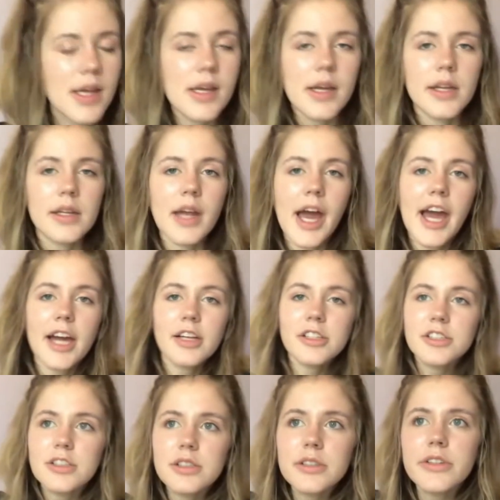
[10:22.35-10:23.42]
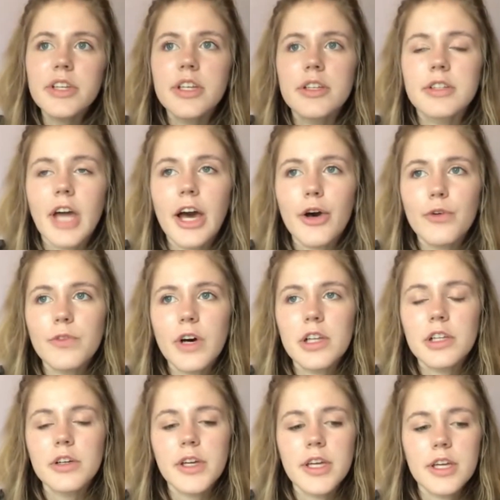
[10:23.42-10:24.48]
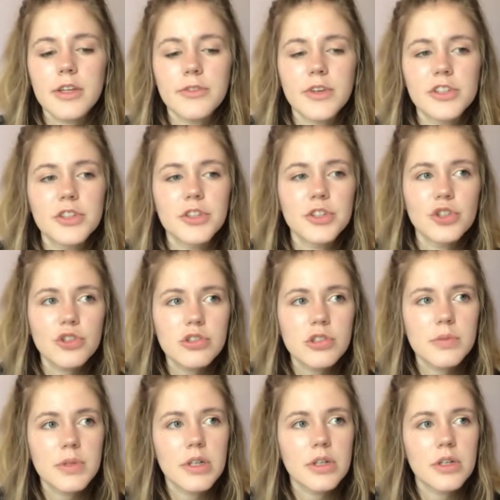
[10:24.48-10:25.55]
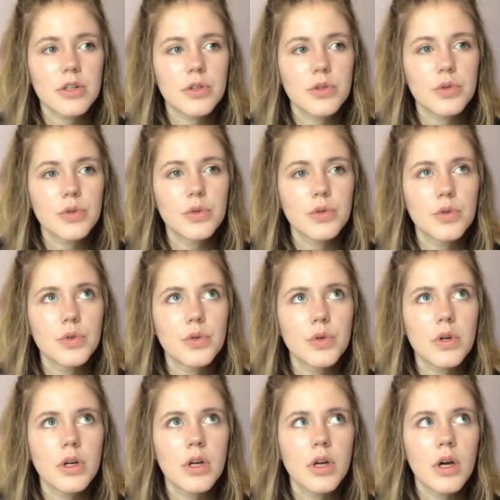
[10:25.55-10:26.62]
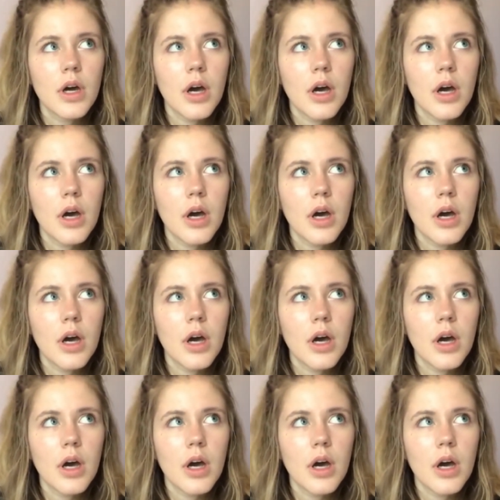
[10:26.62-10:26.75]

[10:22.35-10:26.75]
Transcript: And I actually now follow a fellow YouTuber who,